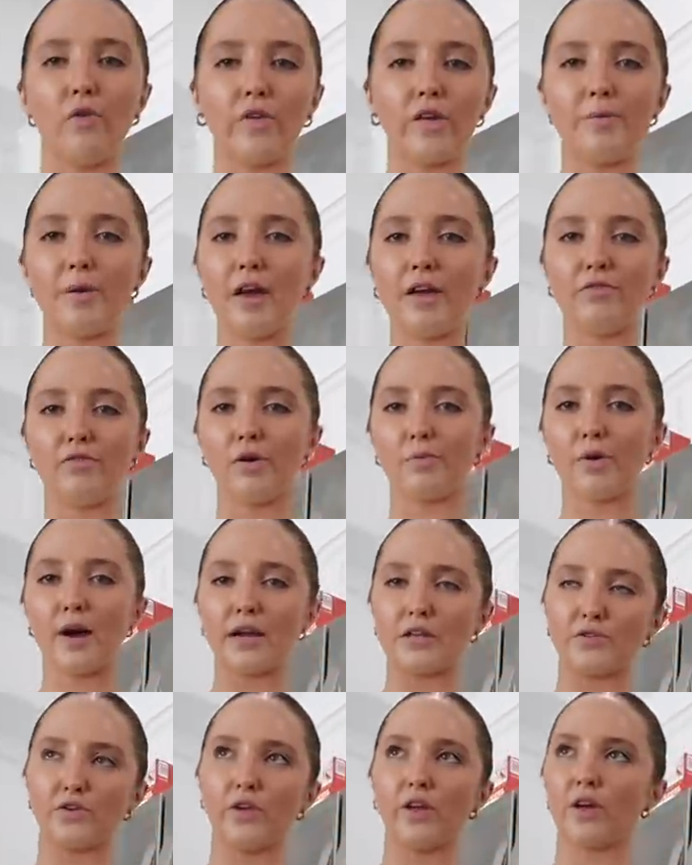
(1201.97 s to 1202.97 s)
only paid full
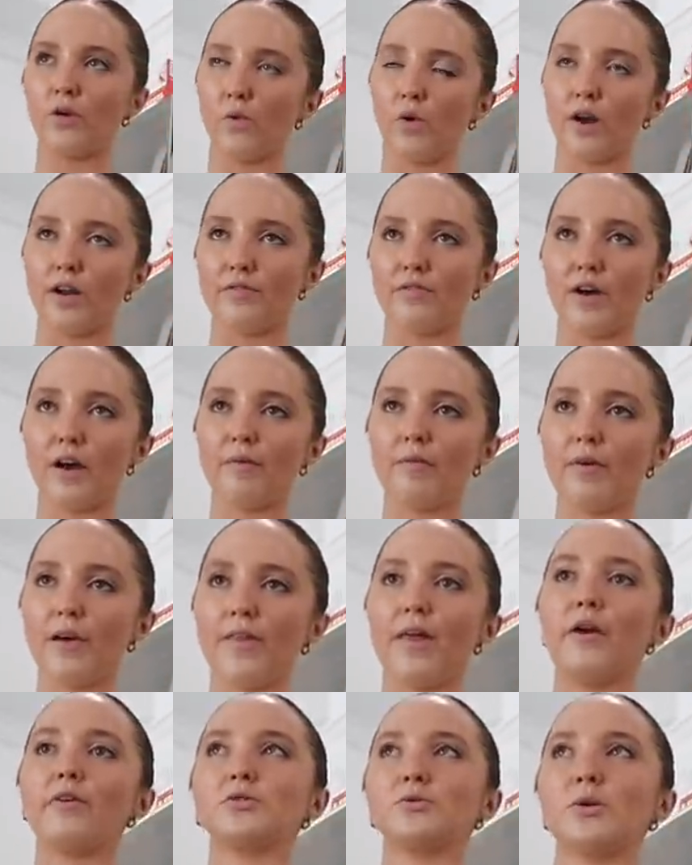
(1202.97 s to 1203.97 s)
price for like one of them
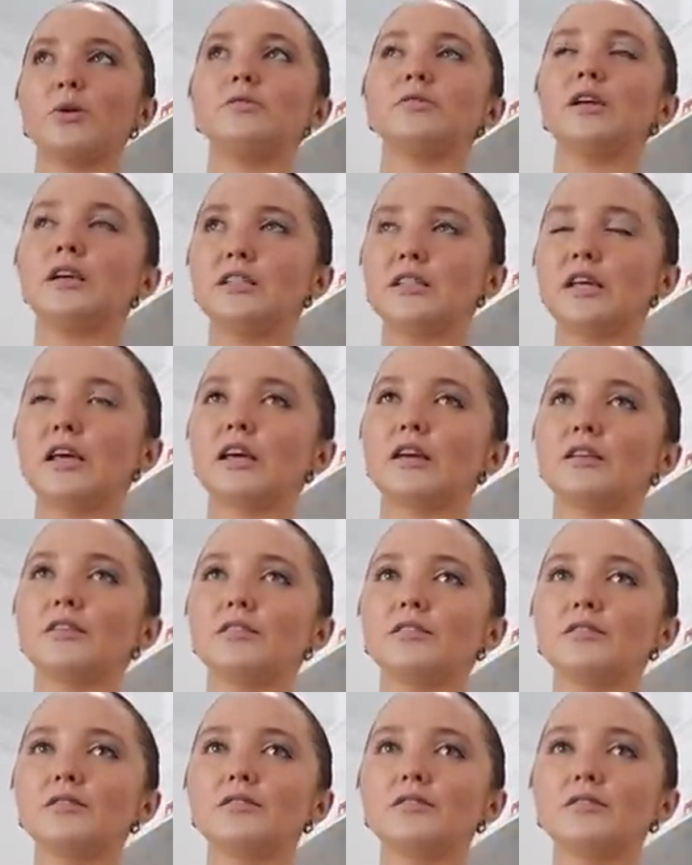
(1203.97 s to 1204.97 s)
and that was when I was
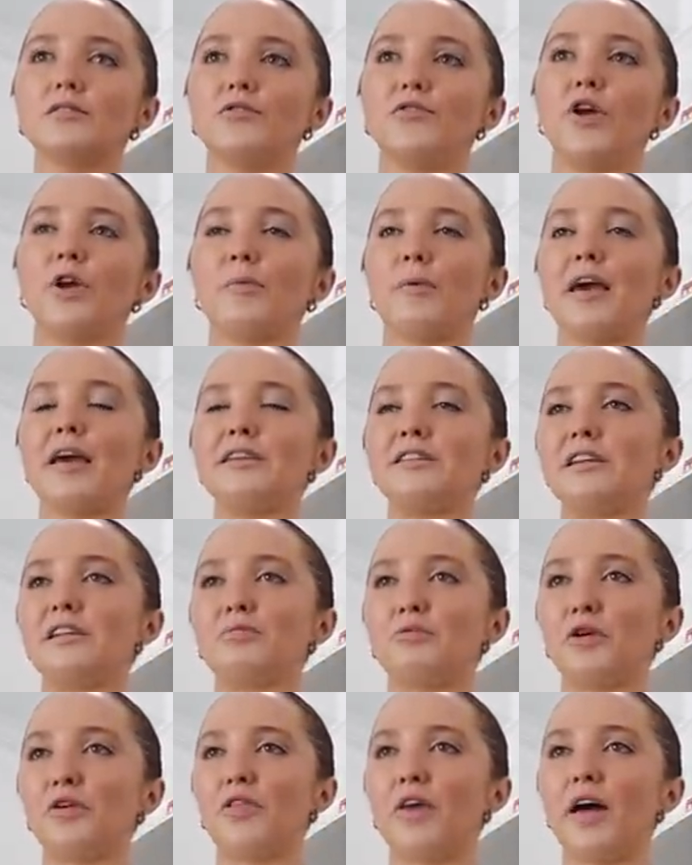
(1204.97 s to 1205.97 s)
18 for like my
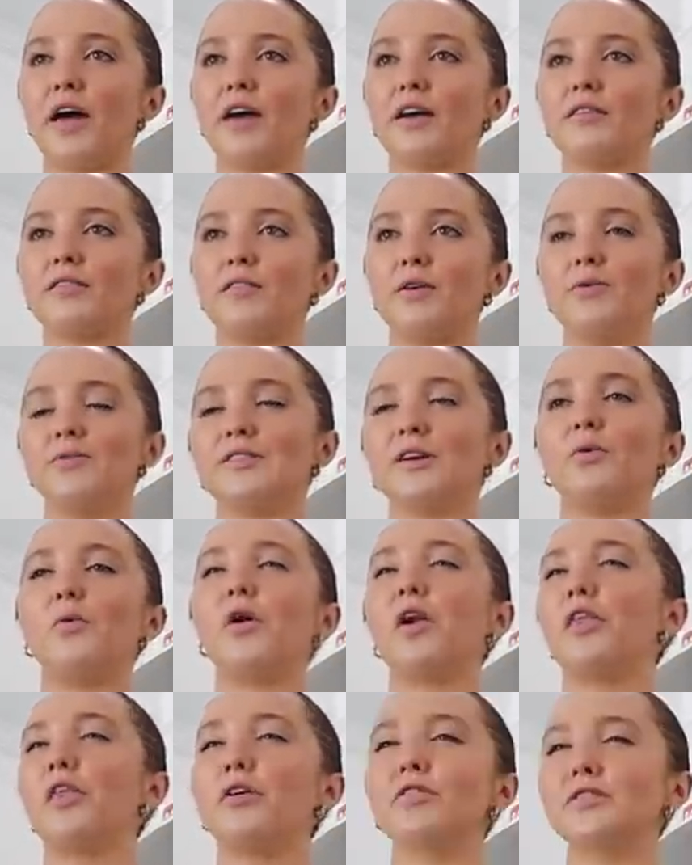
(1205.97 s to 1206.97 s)
18th birthday. It was like
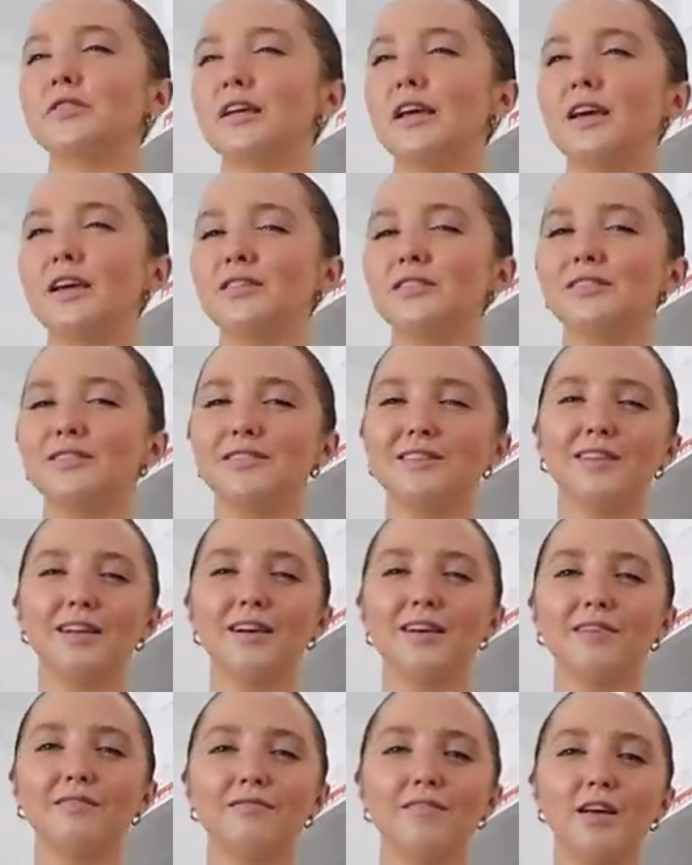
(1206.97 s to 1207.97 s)
one of those things, you
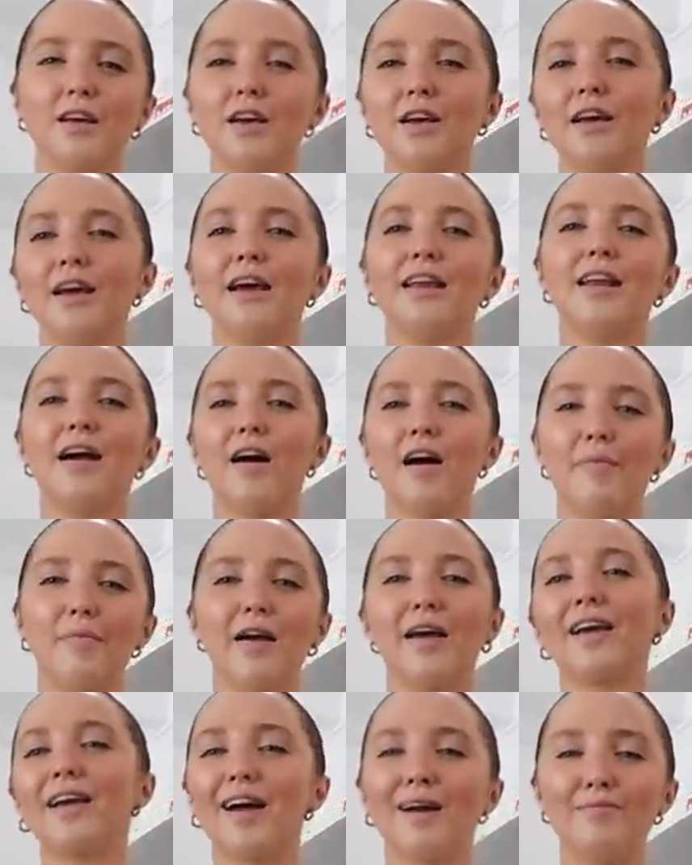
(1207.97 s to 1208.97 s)
know? And now I'm
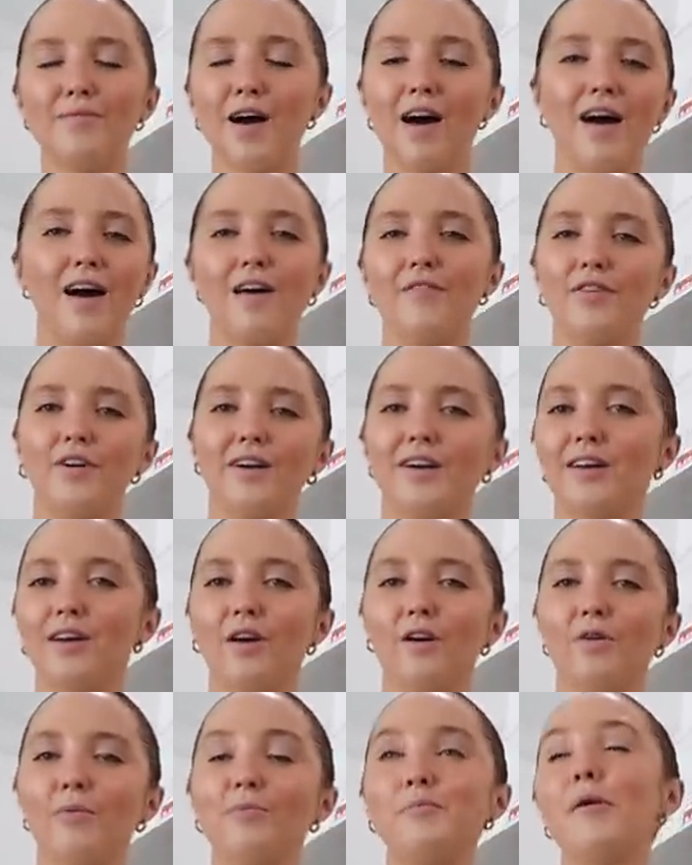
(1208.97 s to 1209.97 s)
like, I'm not ever gonna
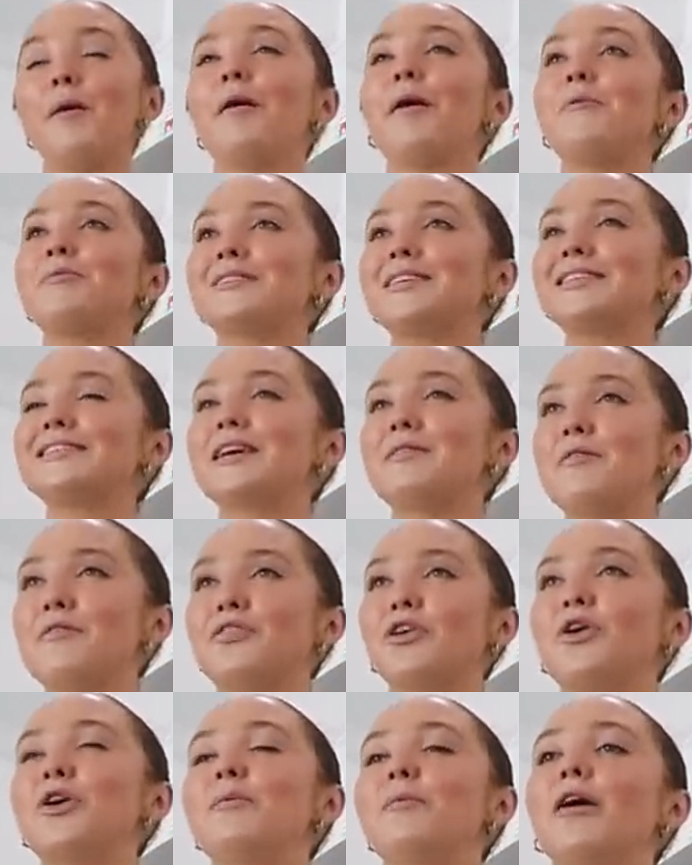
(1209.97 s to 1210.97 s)
go, but I was gonna say I'm
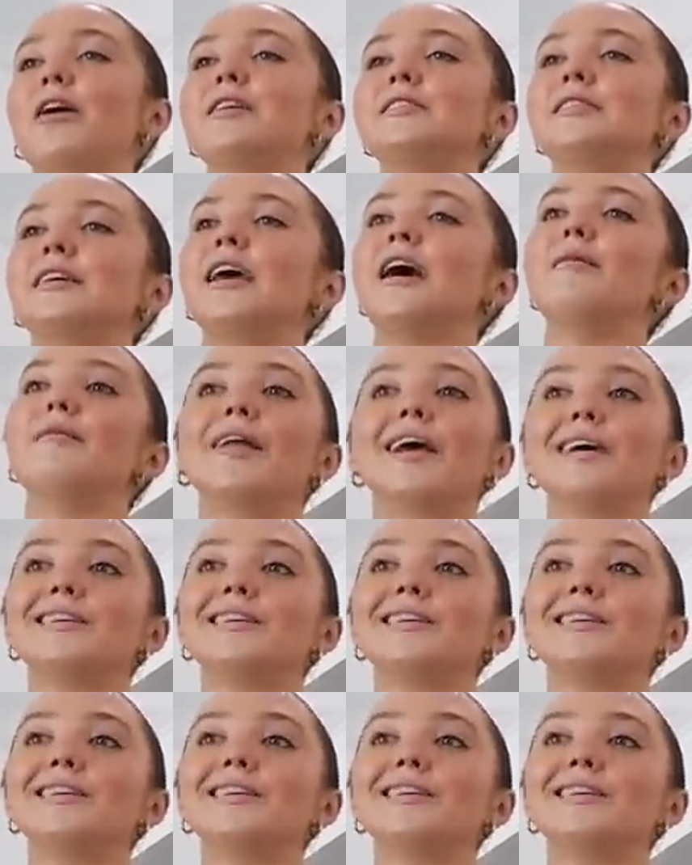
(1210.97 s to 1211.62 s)
never going to Barney's again, but